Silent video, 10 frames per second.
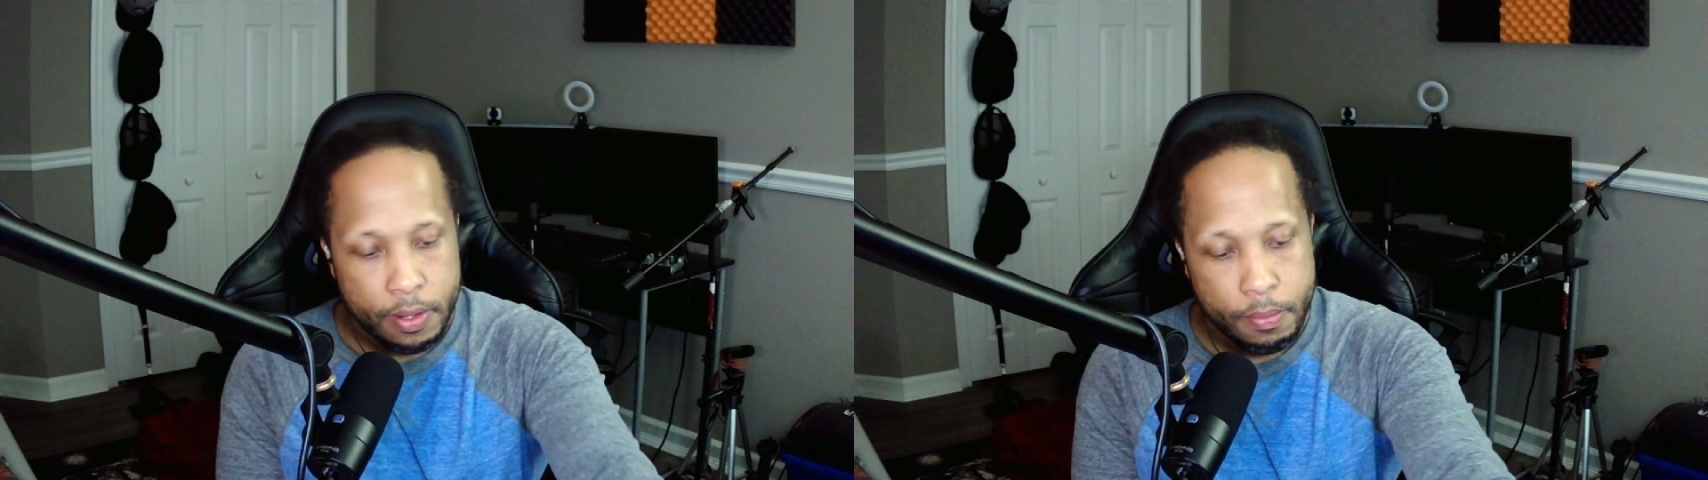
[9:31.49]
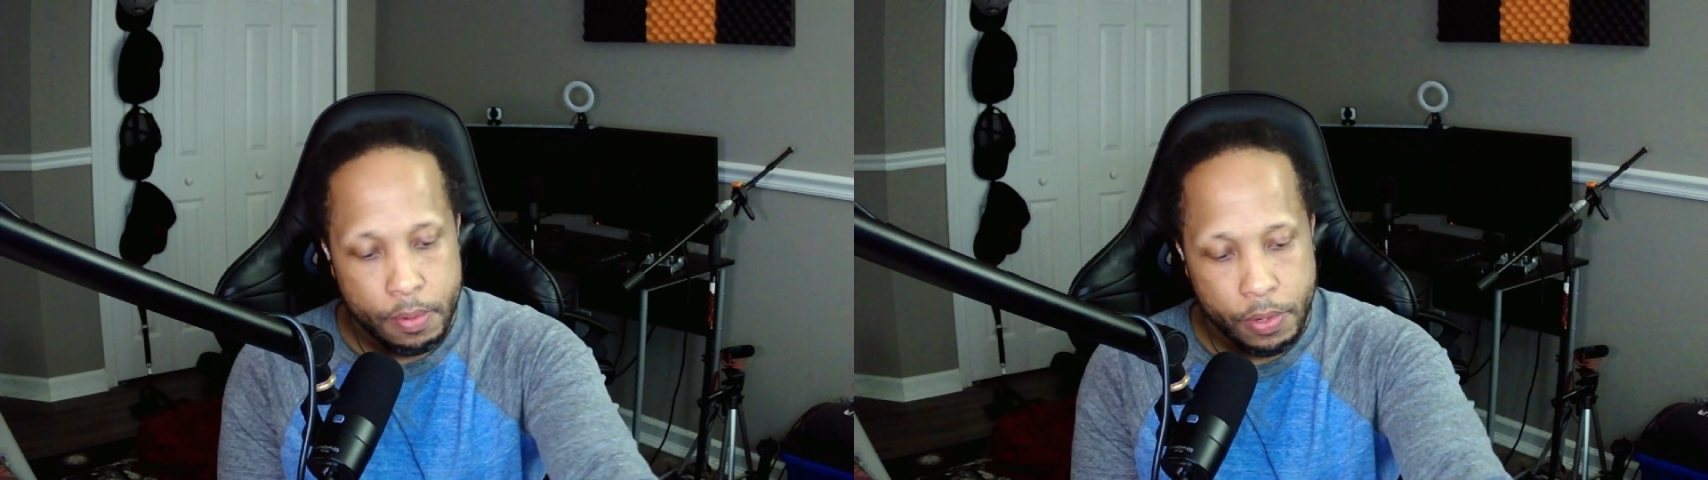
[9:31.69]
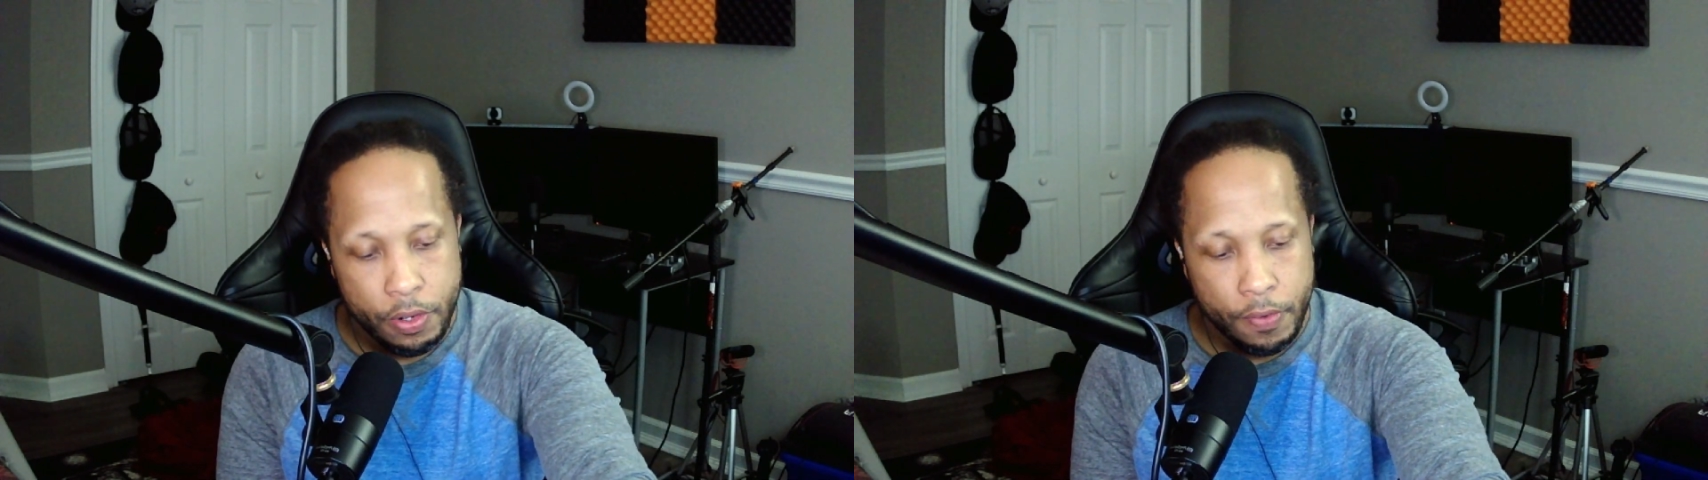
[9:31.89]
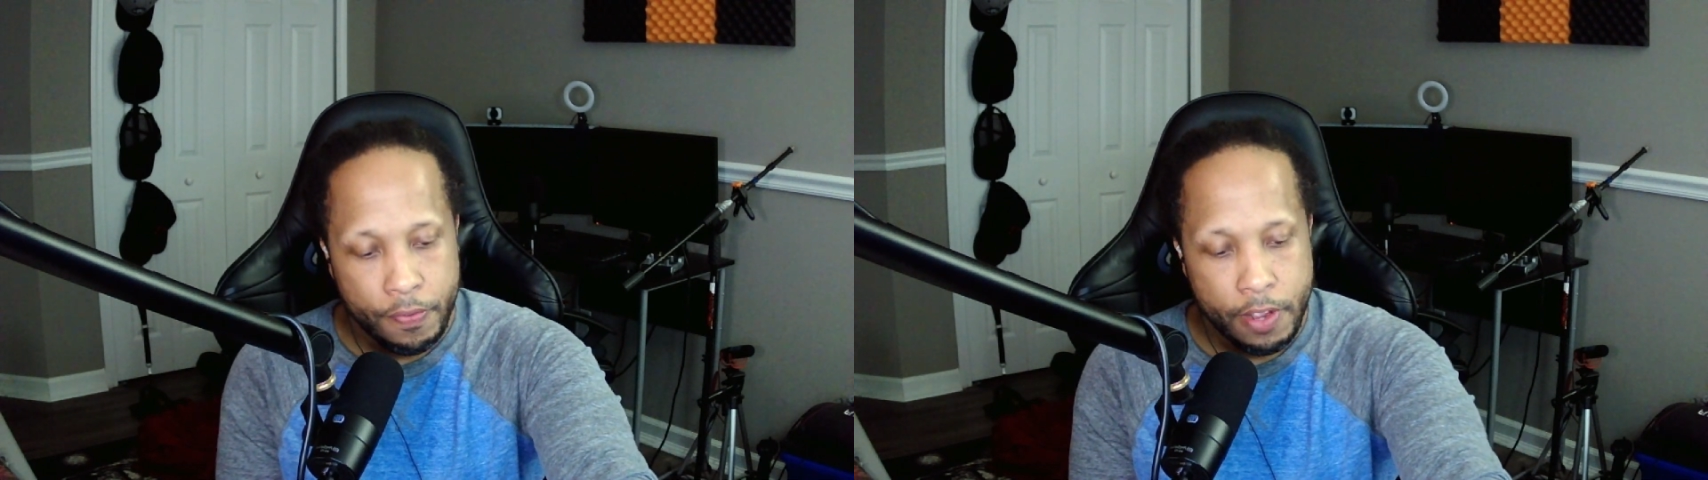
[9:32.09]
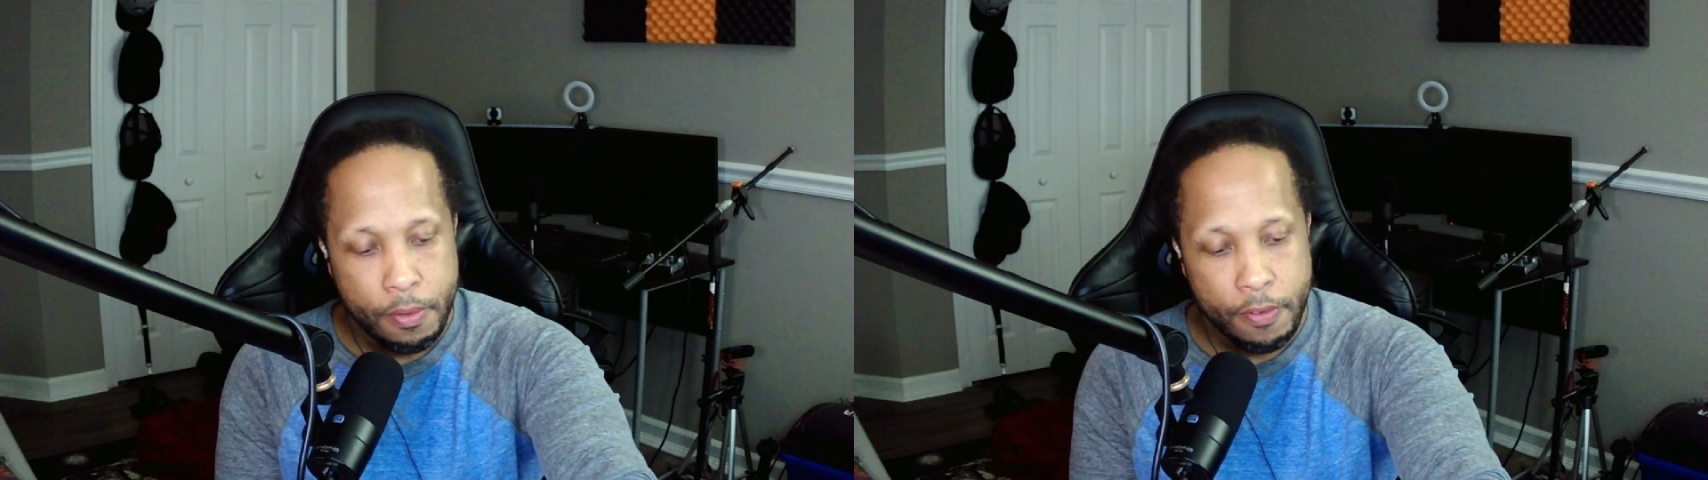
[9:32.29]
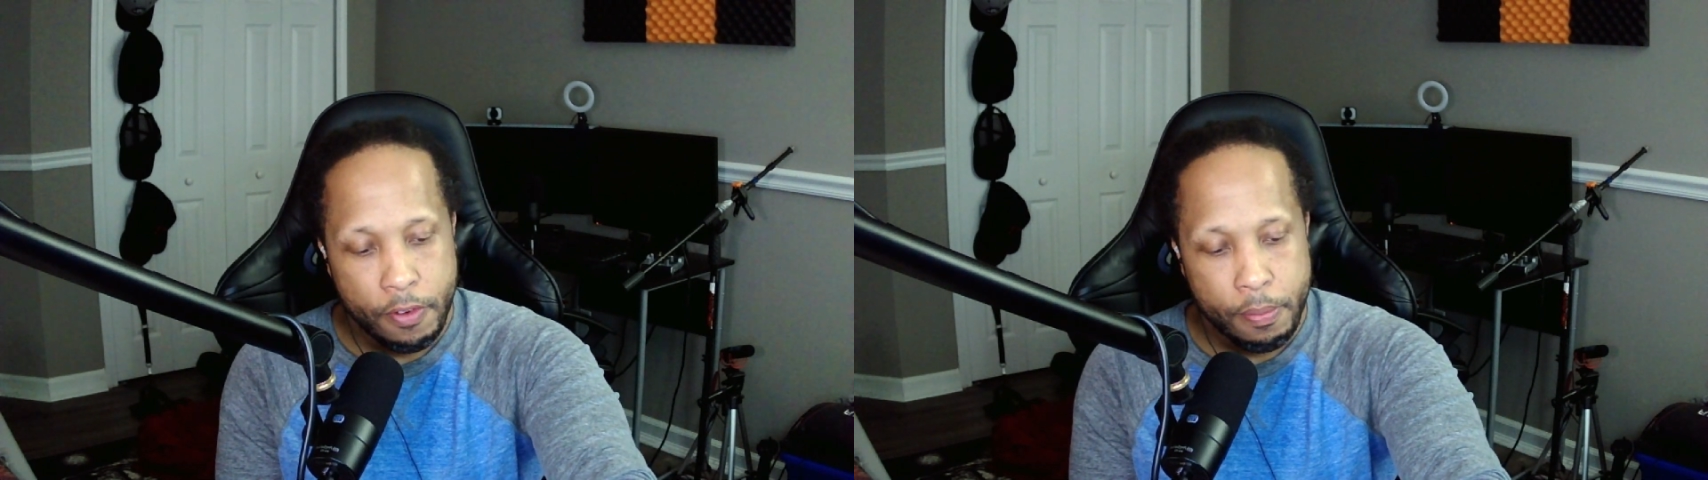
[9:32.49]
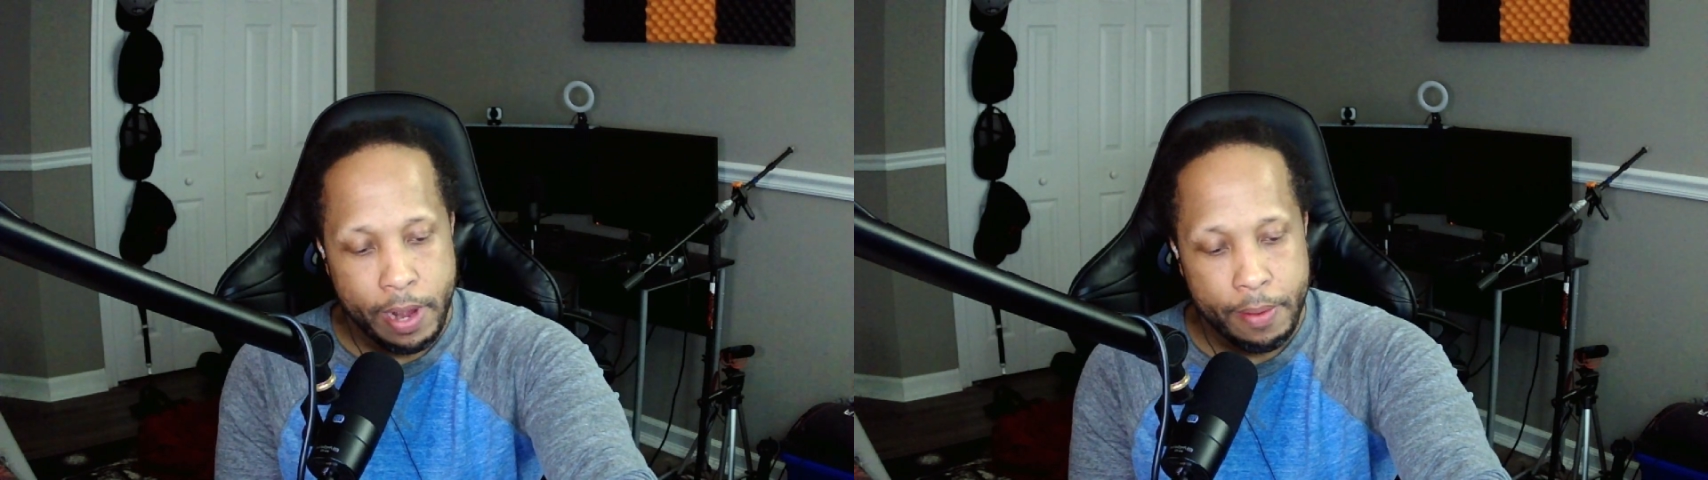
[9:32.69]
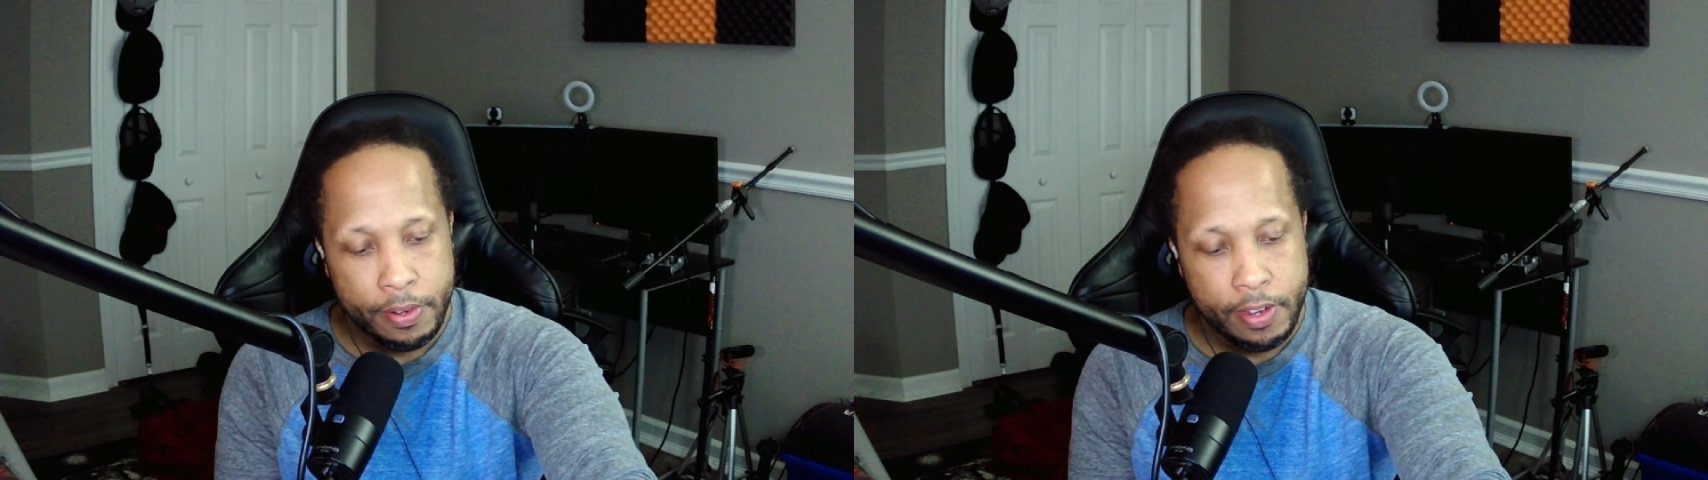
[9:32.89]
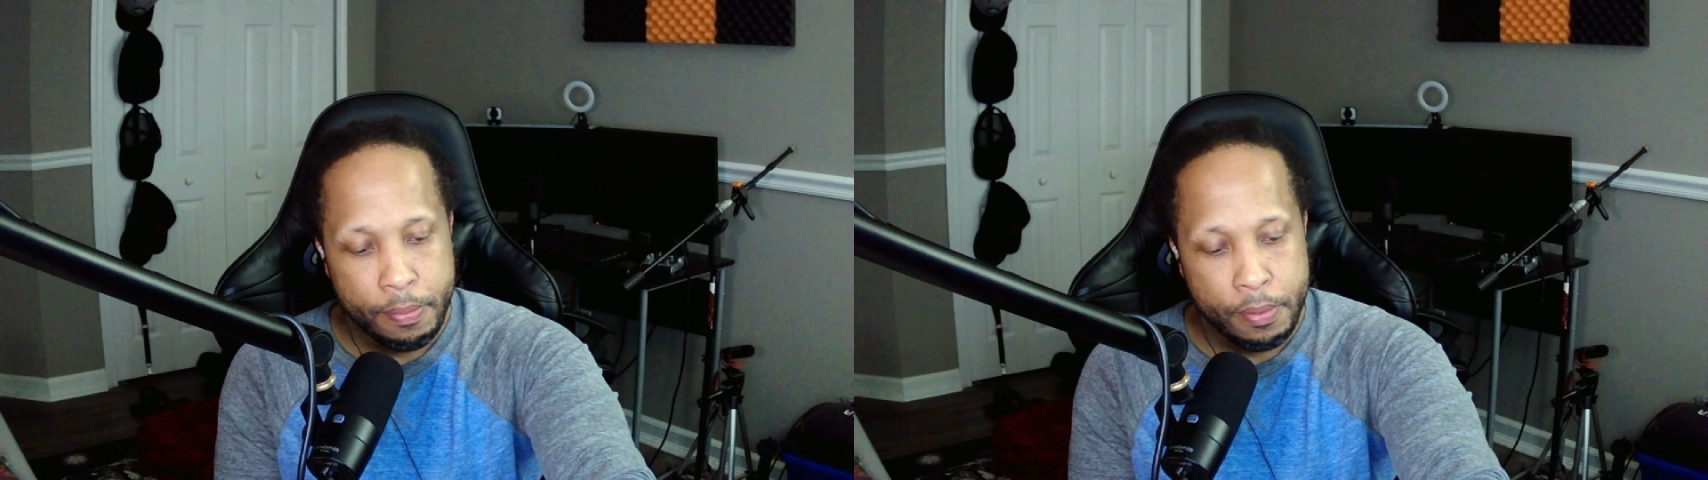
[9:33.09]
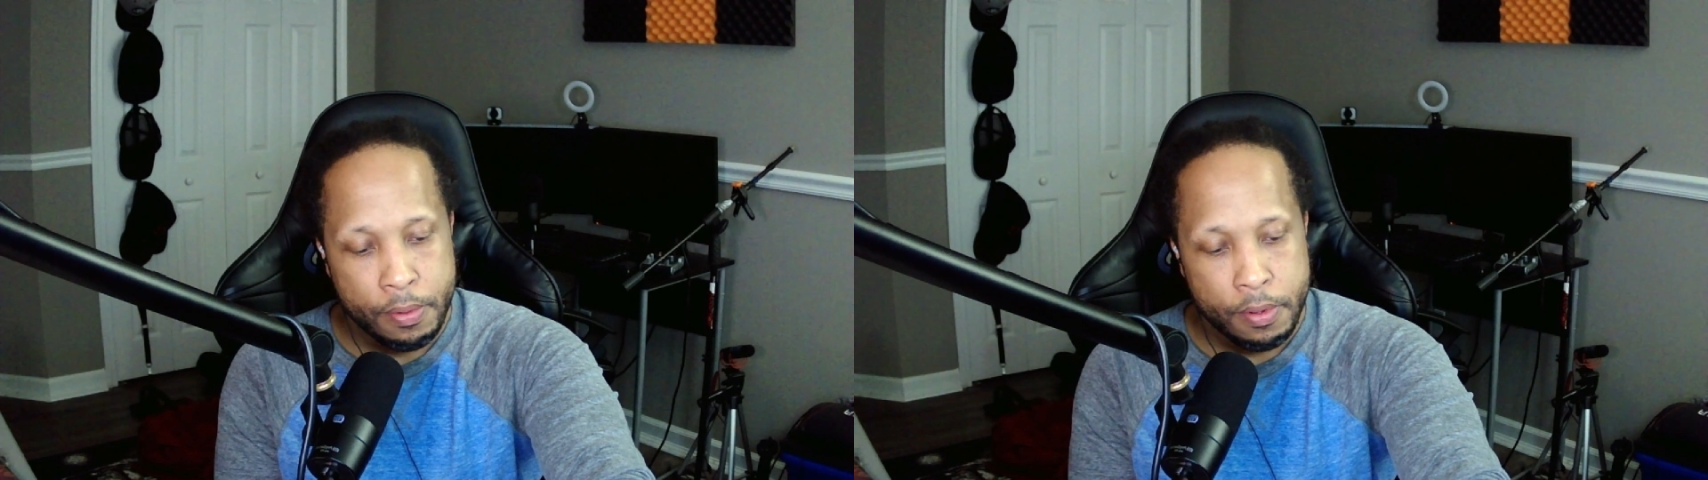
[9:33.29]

but we can use Velma for a prime example.